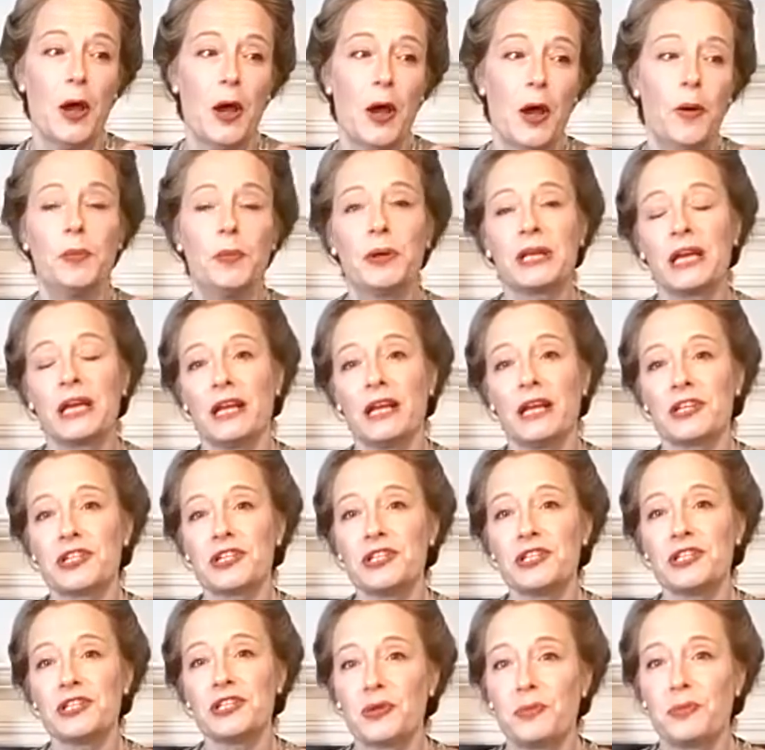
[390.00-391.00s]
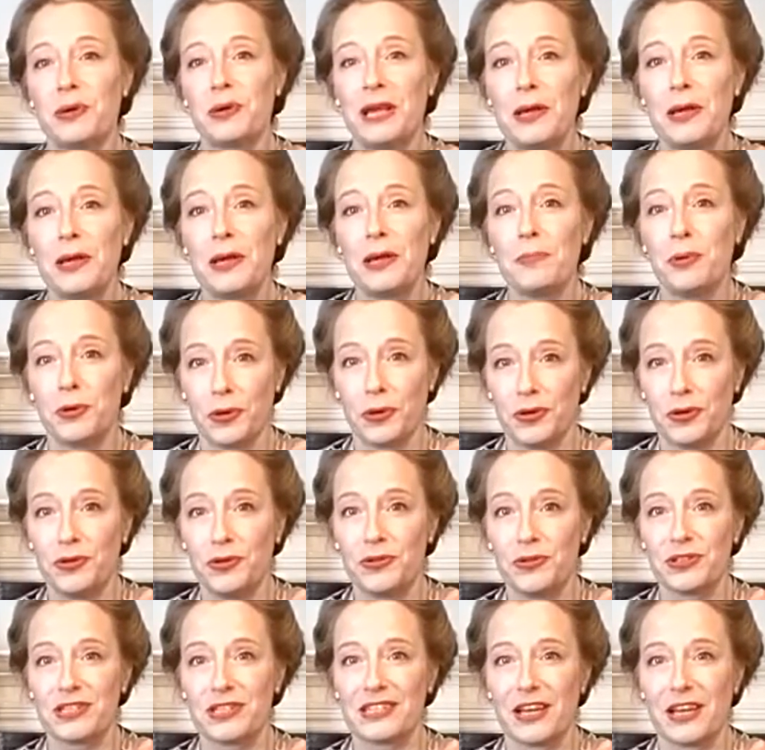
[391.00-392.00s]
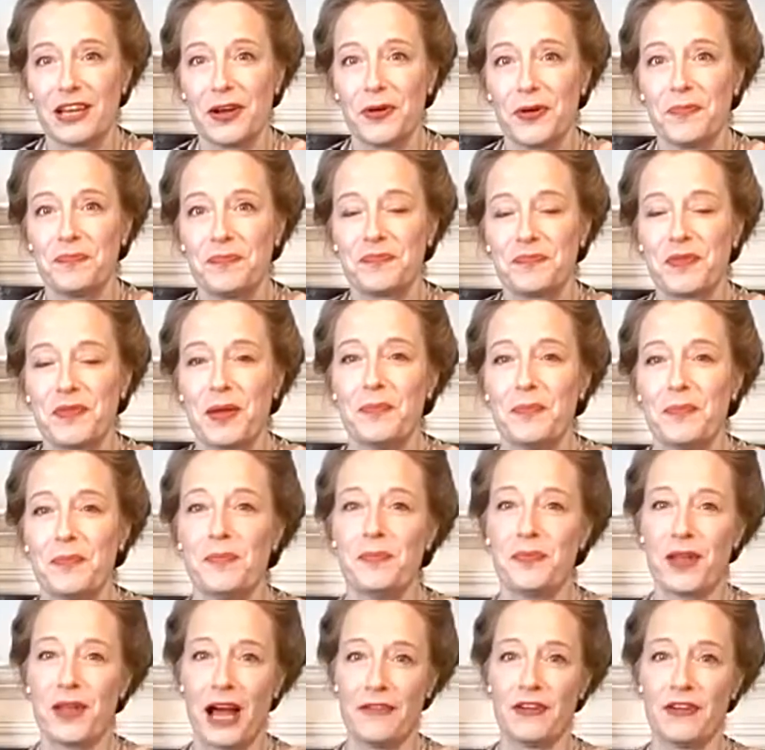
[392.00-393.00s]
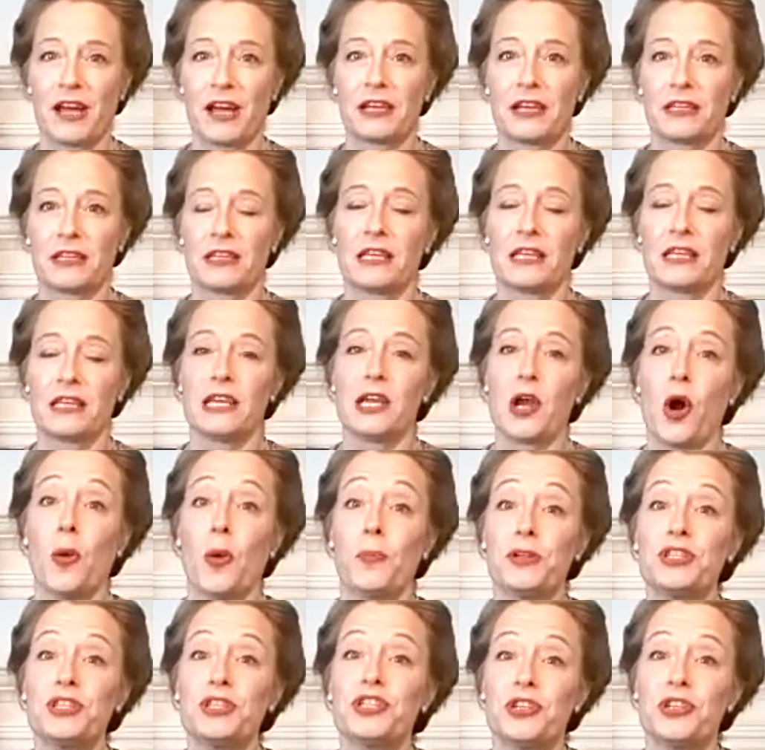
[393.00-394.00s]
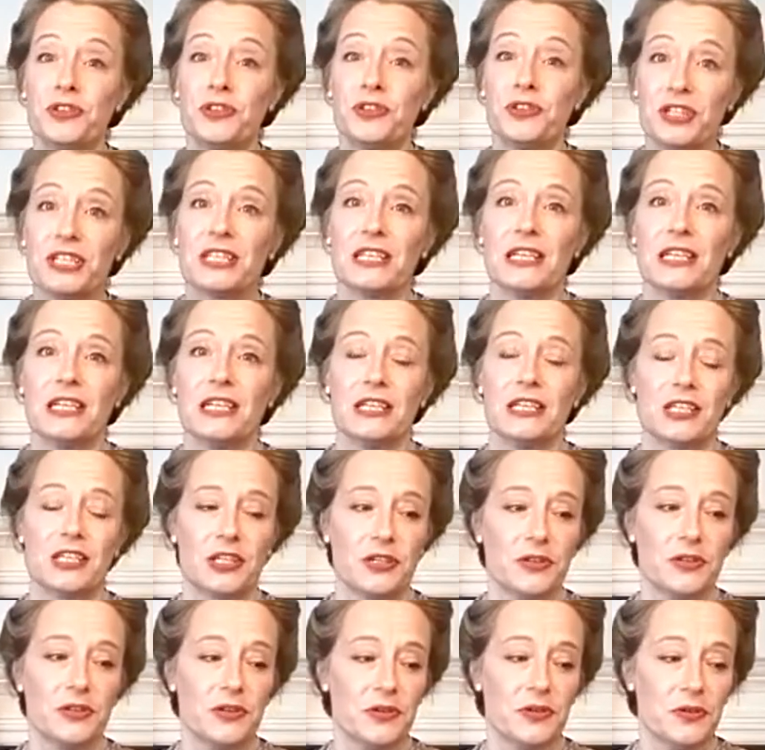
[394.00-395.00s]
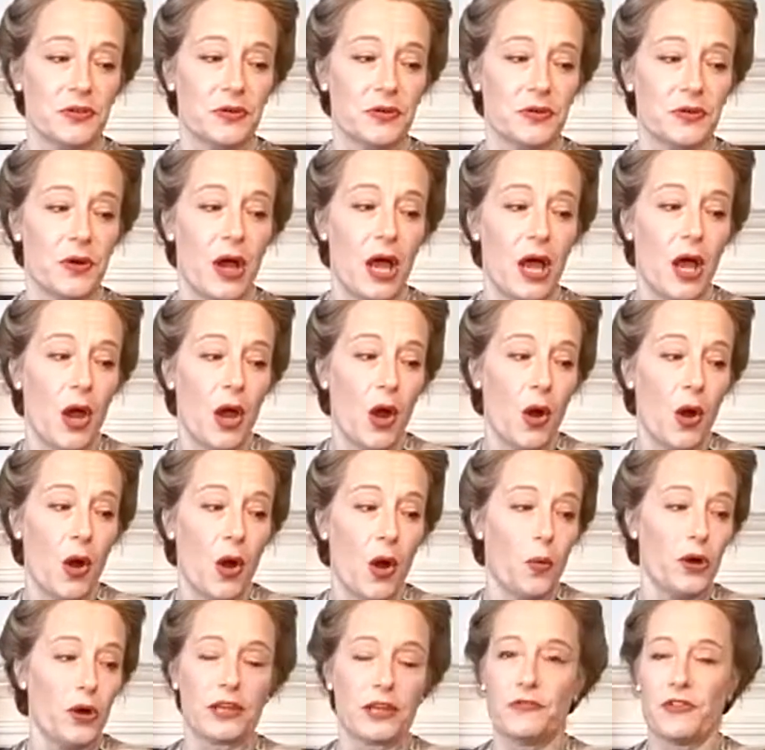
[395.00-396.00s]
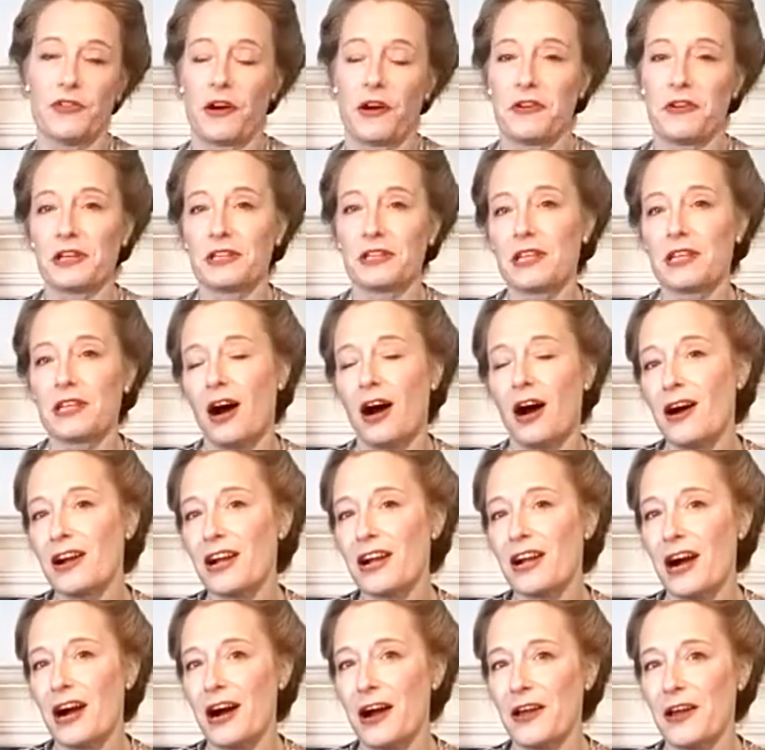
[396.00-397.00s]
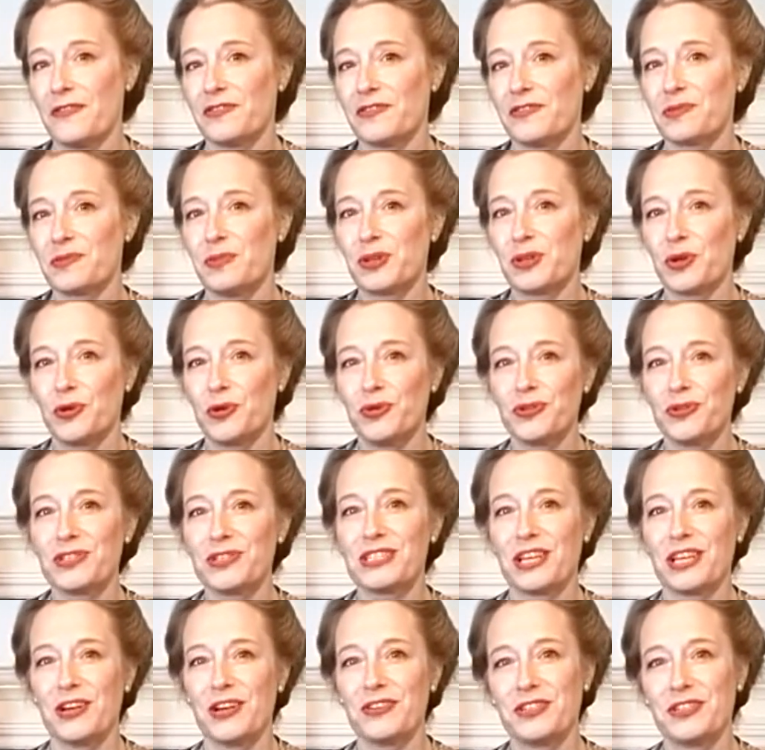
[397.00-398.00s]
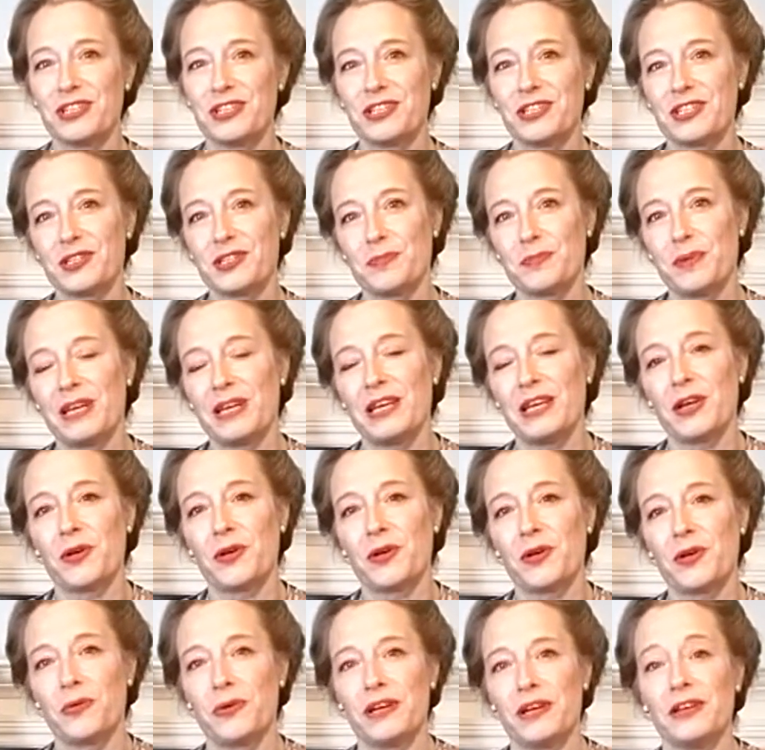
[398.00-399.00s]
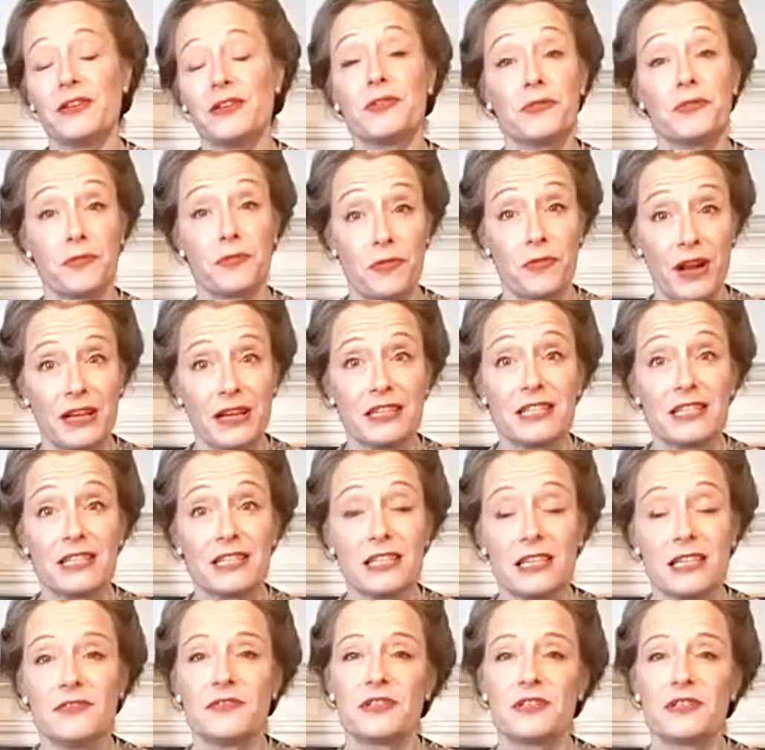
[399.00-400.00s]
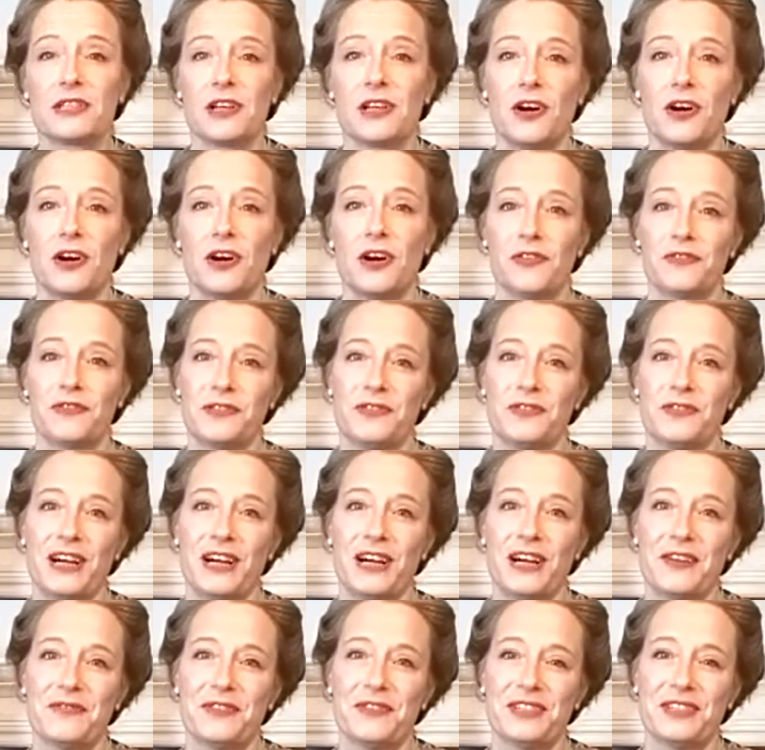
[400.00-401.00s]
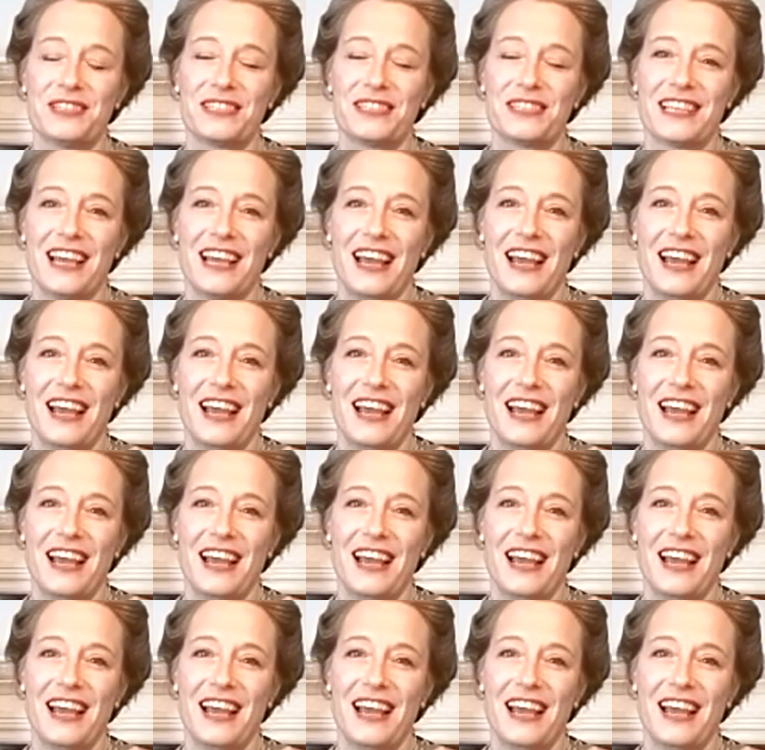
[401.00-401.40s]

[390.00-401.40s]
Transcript: but connections with people also. I've had the opportunity to work in various archives, but also to speak with relatives of survivors,